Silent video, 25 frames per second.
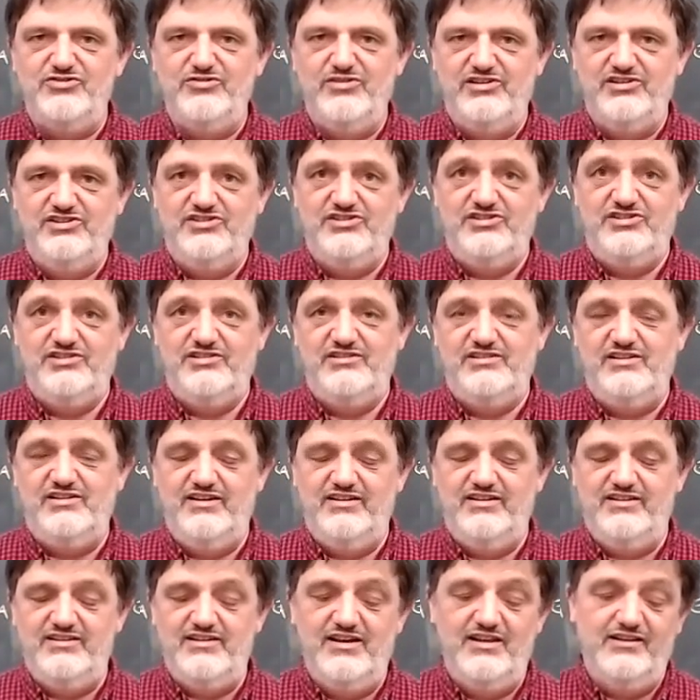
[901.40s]
Jewish,
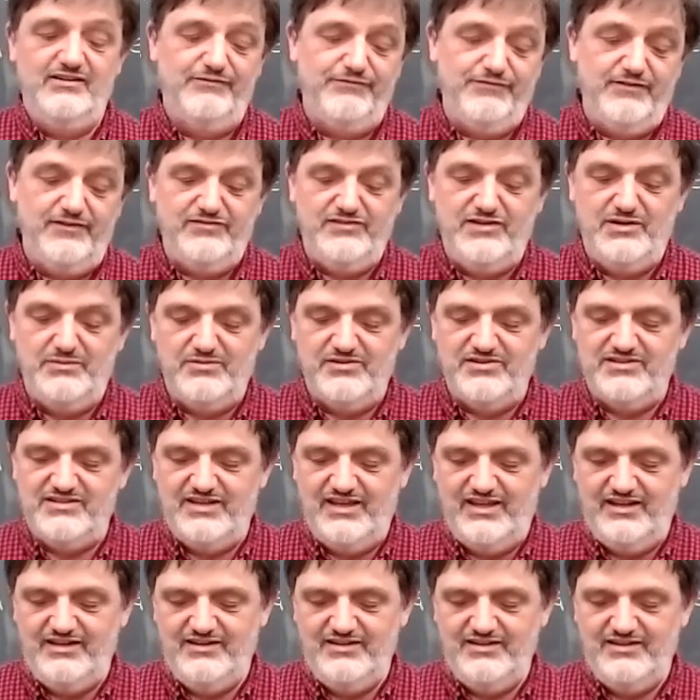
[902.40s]
and the other
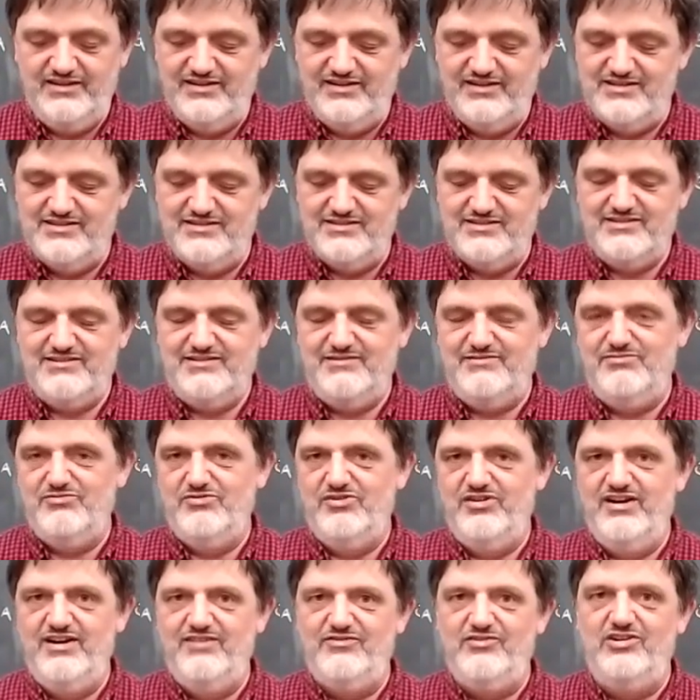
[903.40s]
50% is
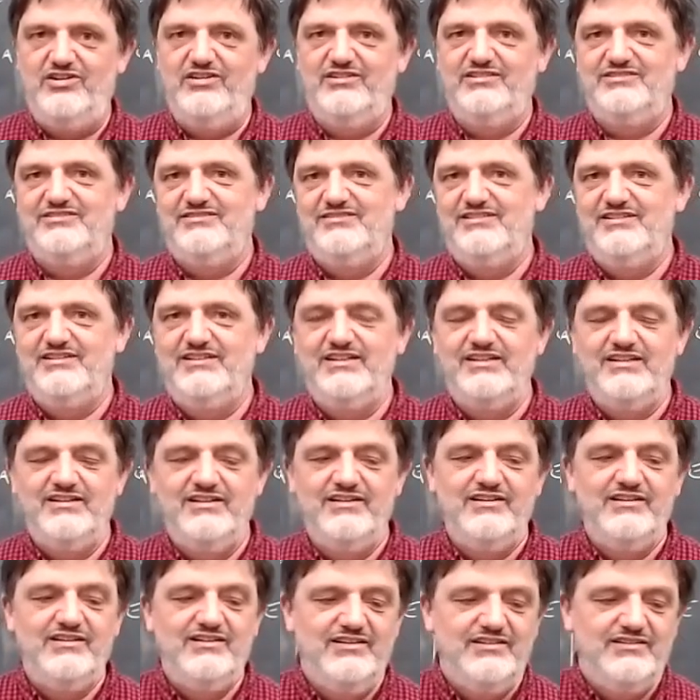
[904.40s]
whatever,
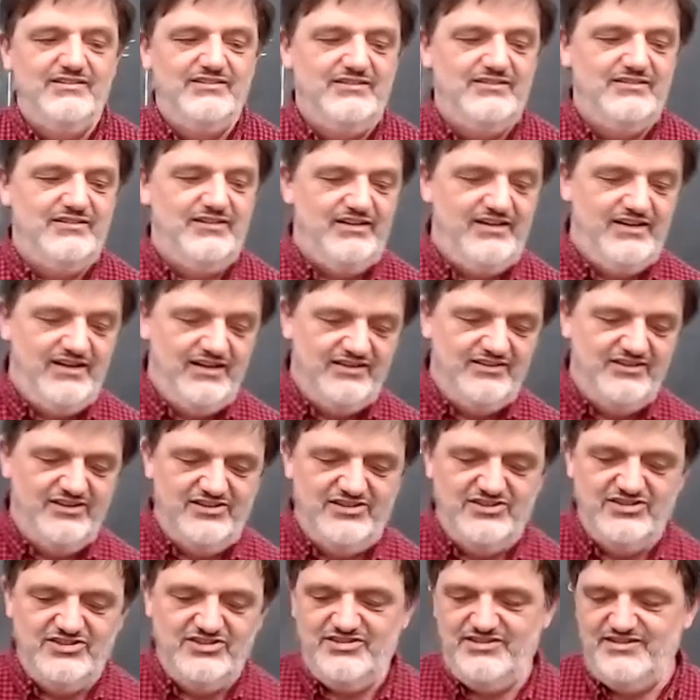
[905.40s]

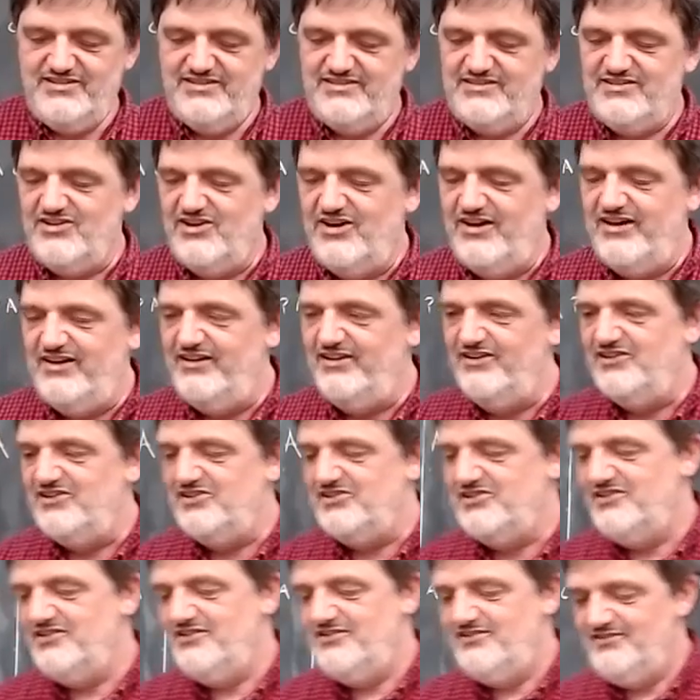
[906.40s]
English, Scottish,
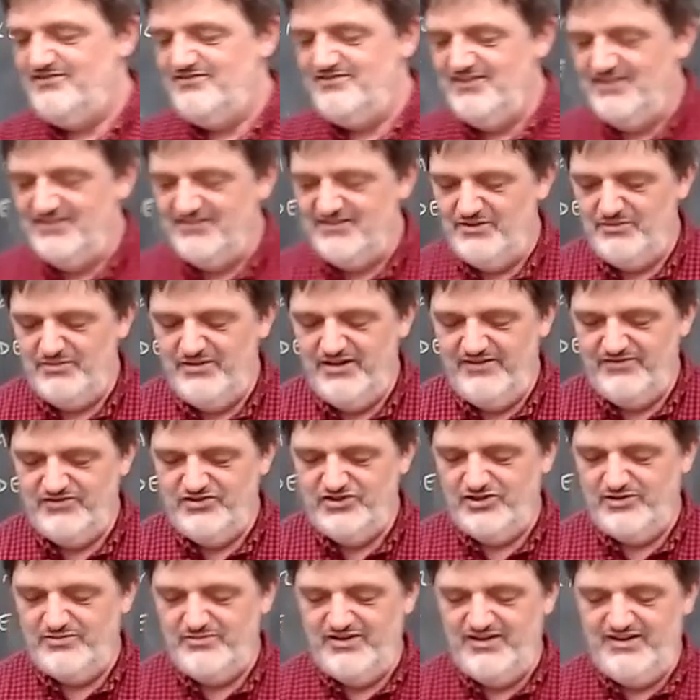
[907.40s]
or the
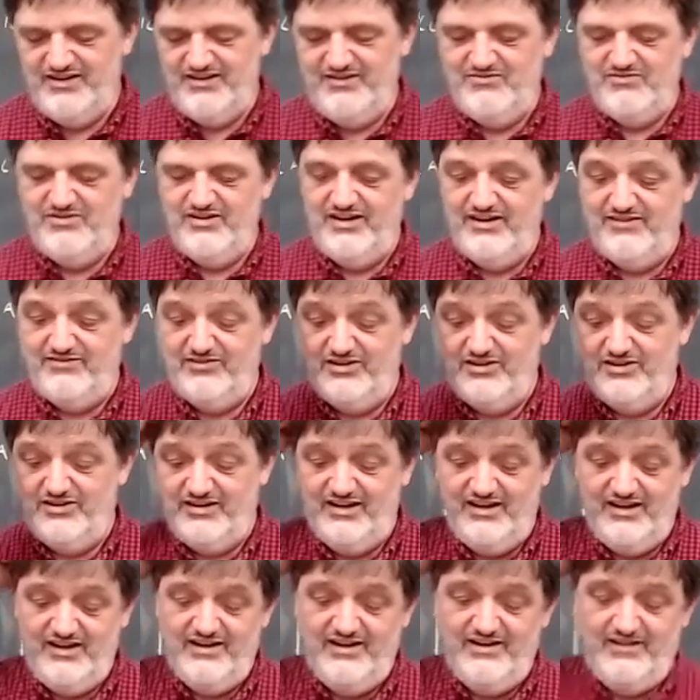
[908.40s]
German, whatever.
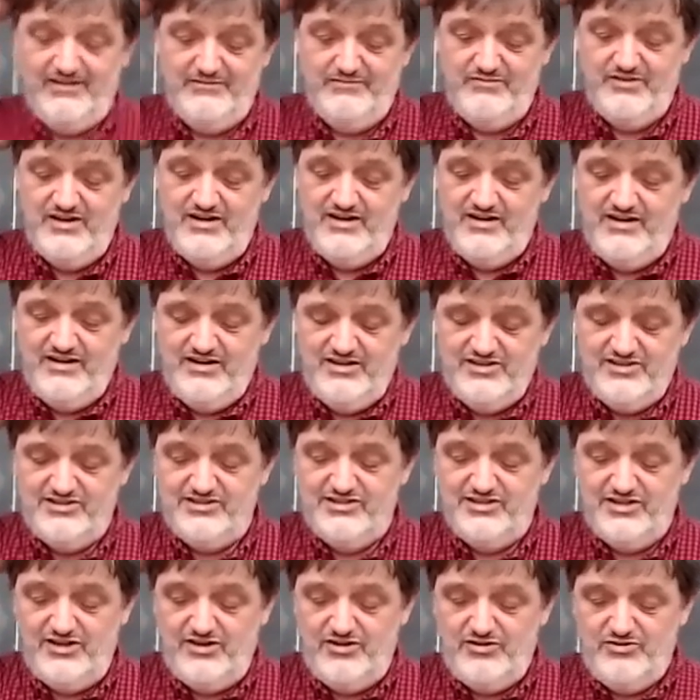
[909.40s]
Um,
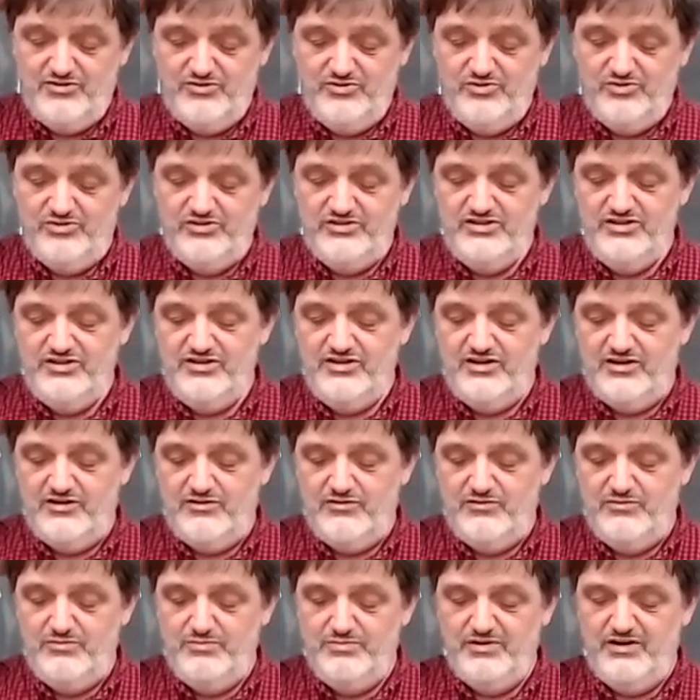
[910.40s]
so you
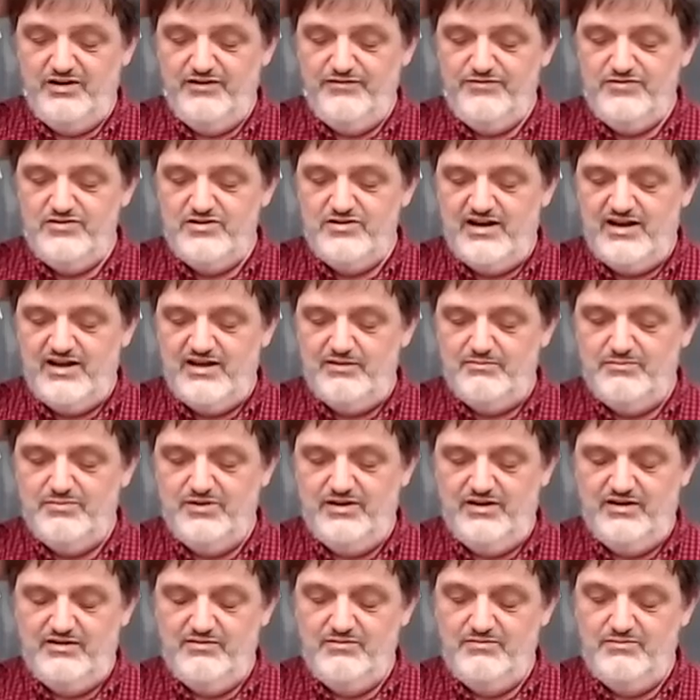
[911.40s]
know, but if you,
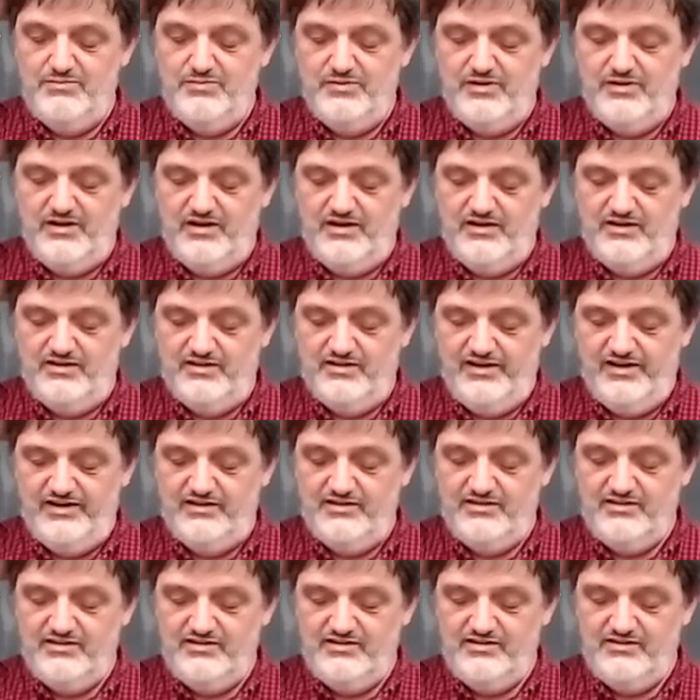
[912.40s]
but but
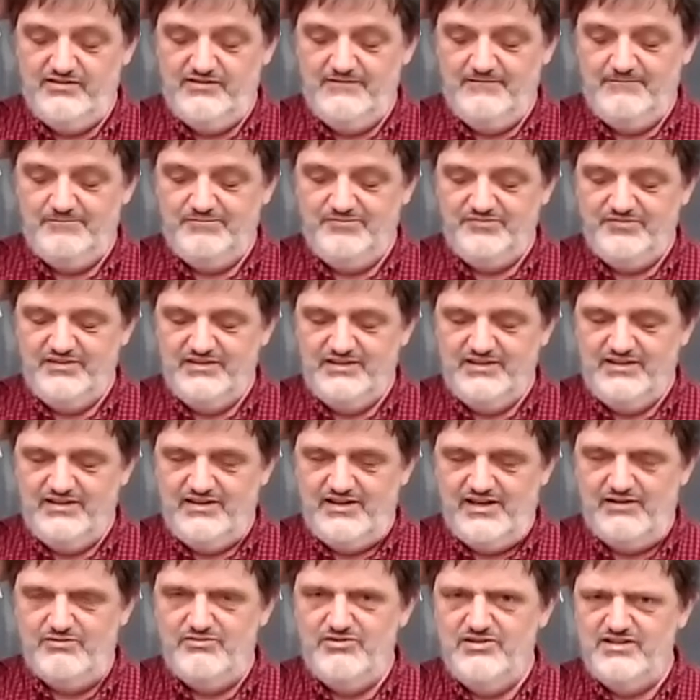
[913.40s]
like,
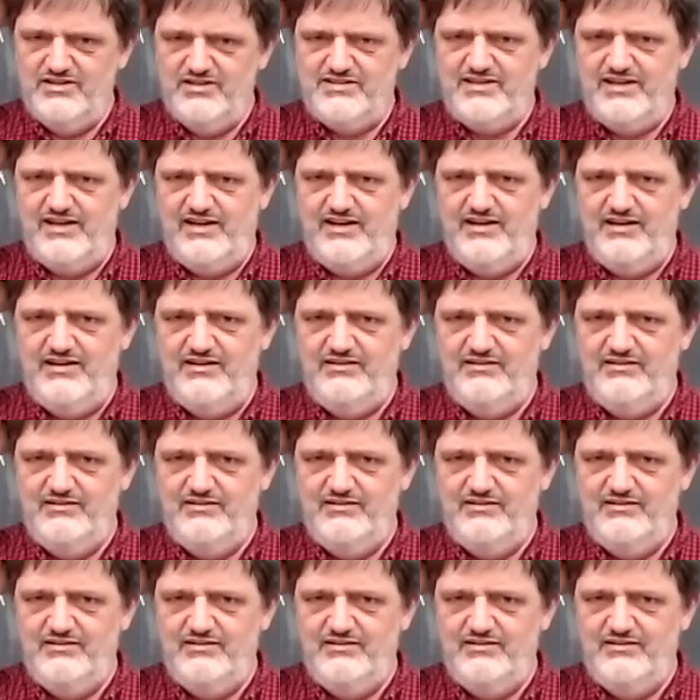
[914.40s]
I wouldn't say